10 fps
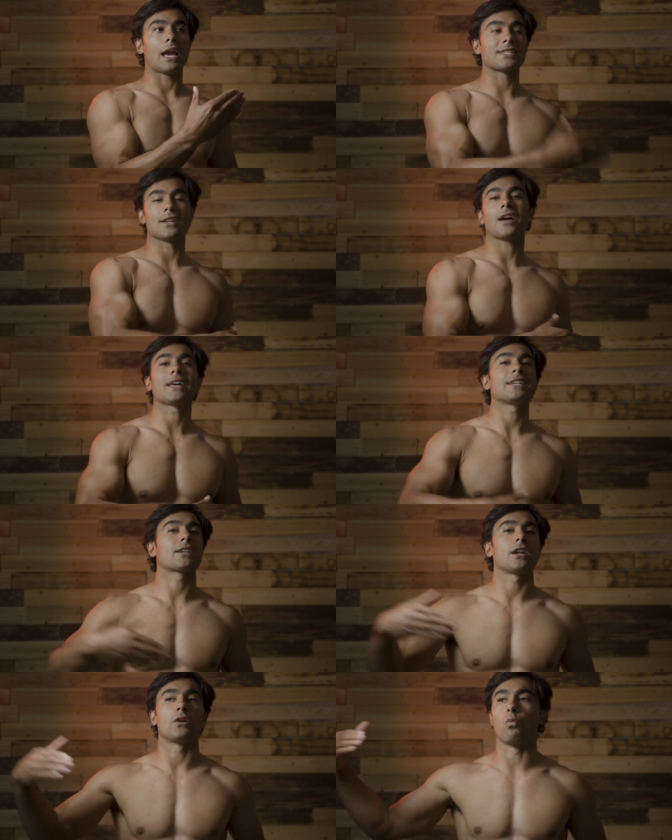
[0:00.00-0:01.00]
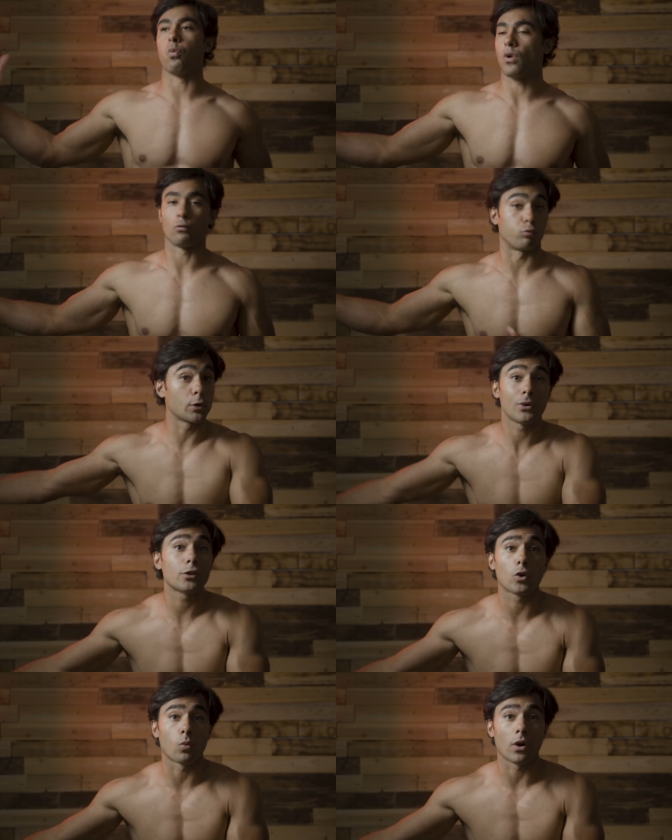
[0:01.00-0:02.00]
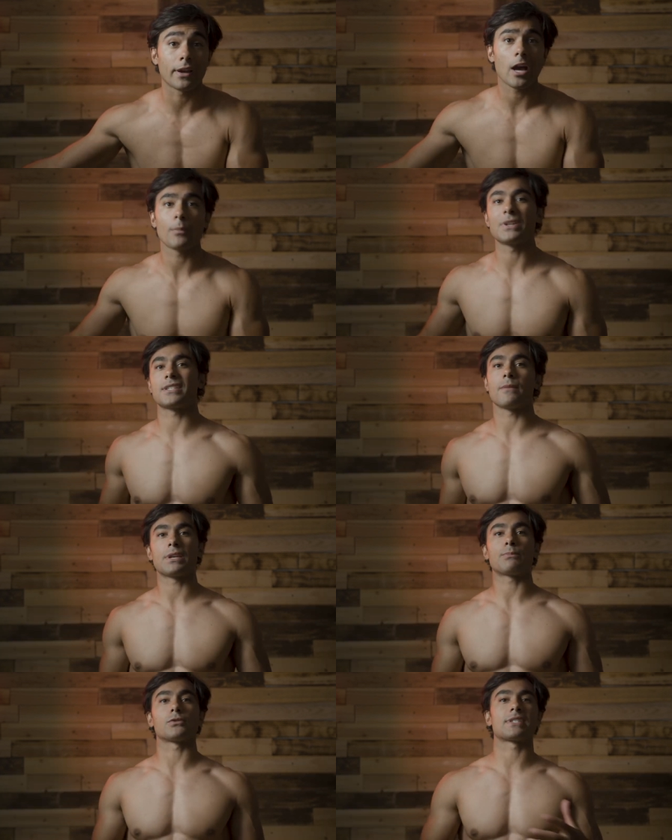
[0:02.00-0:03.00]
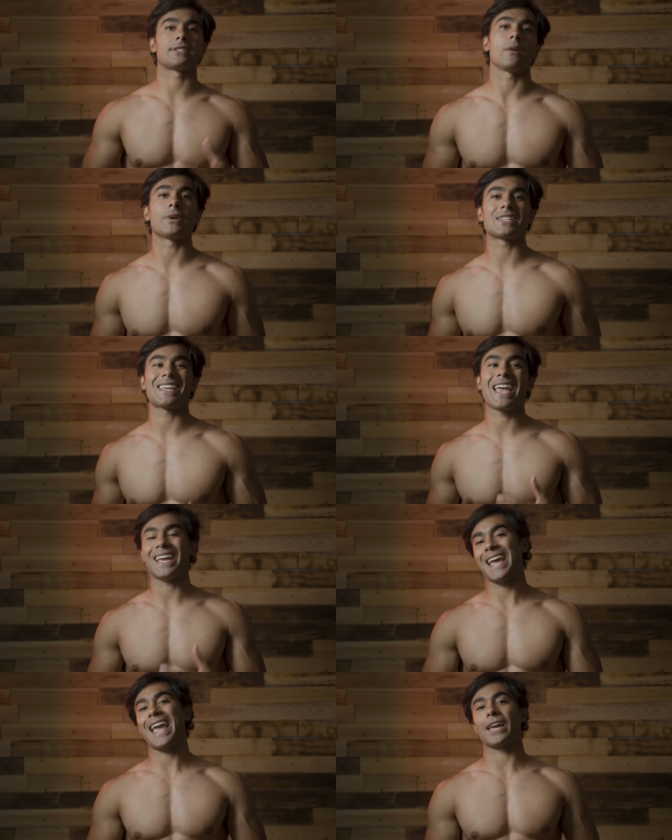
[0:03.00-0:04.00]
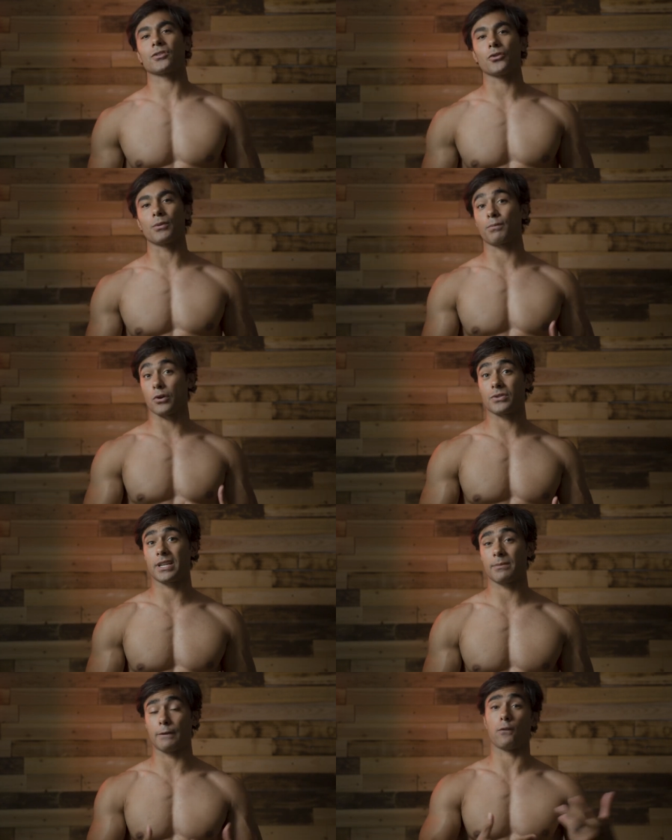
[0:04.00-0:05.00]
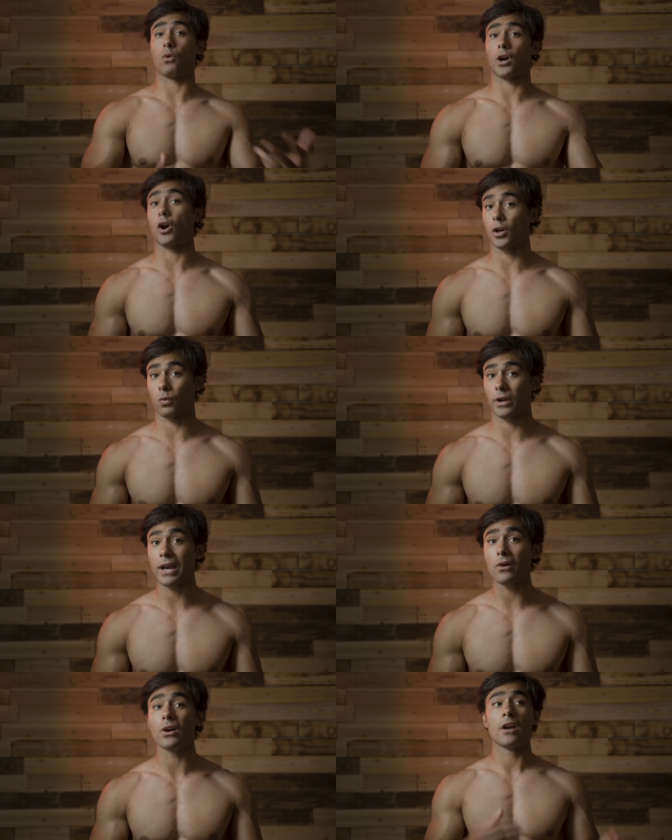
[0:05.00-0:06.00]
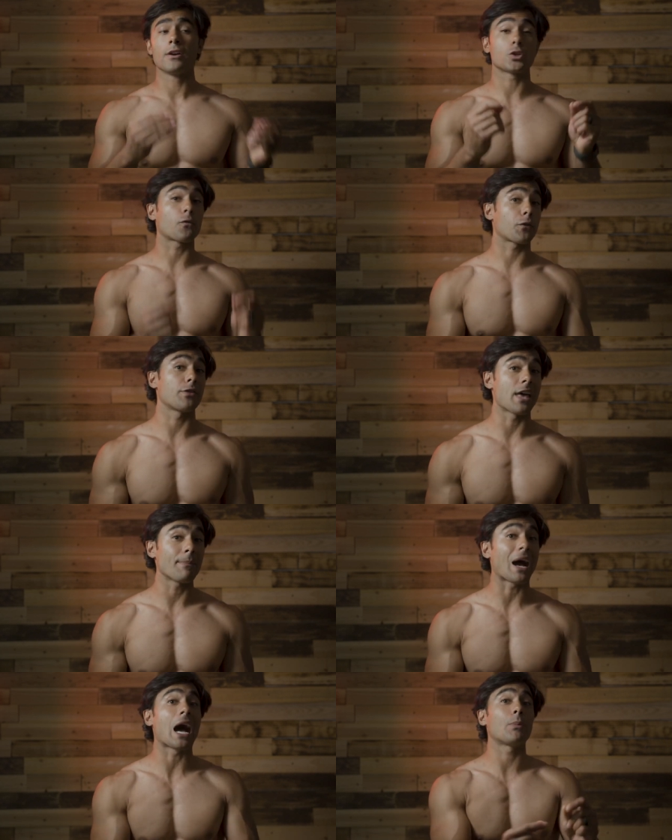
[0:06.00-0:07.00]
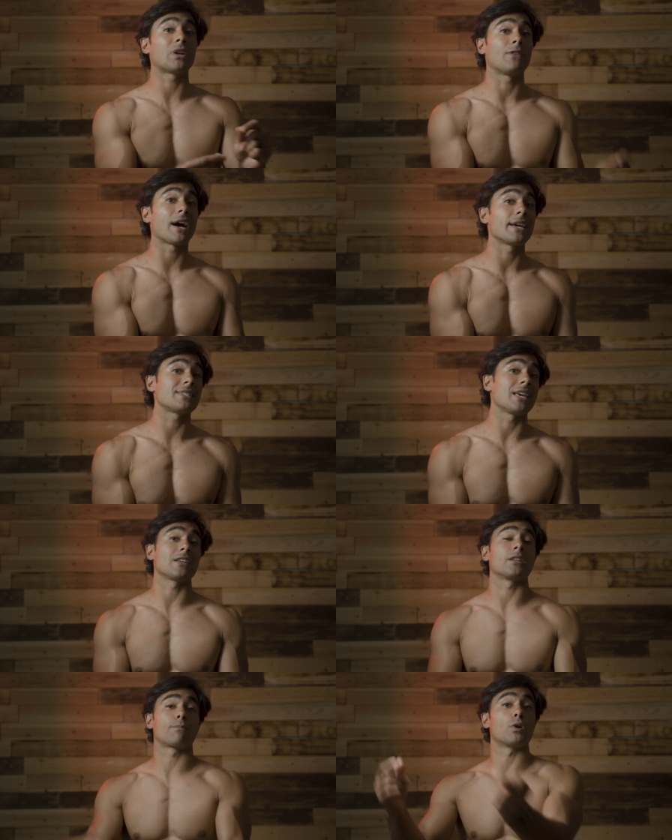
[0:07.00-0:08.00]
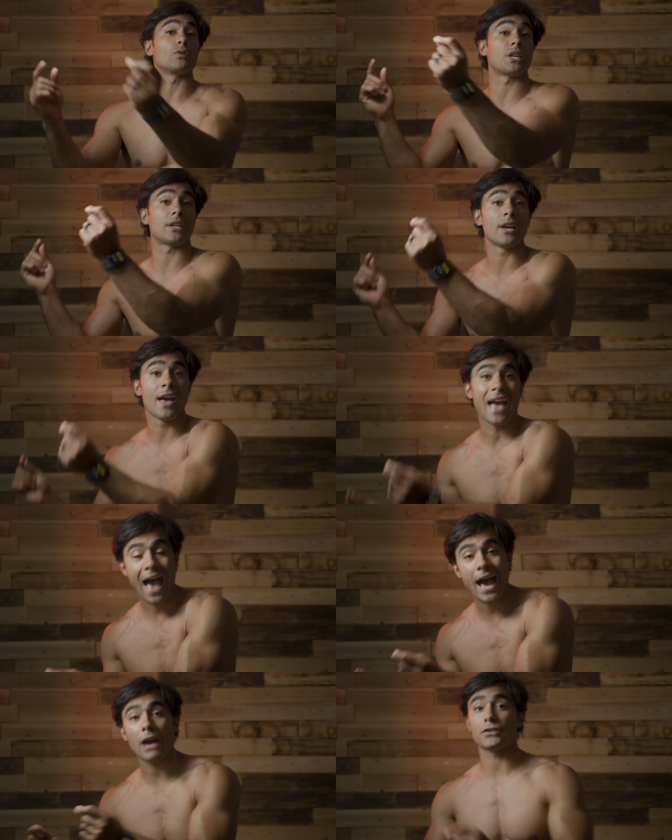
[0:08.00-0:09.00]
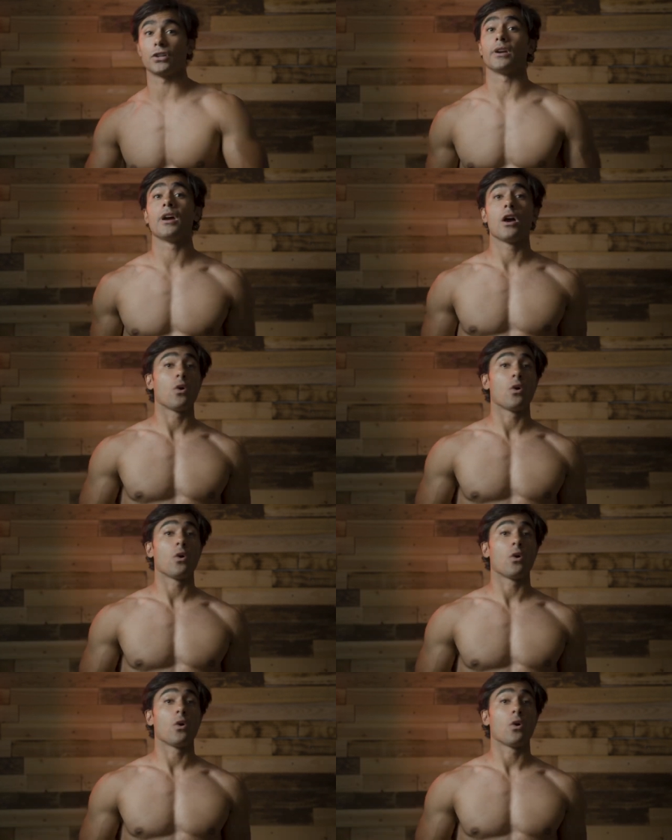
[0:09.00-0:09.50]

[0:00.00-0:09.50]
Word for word: it's not that it's going to ruin your workout, but some people's stomachs can't handle the protein before a hard workout. So for them, I would advise taking the protein after.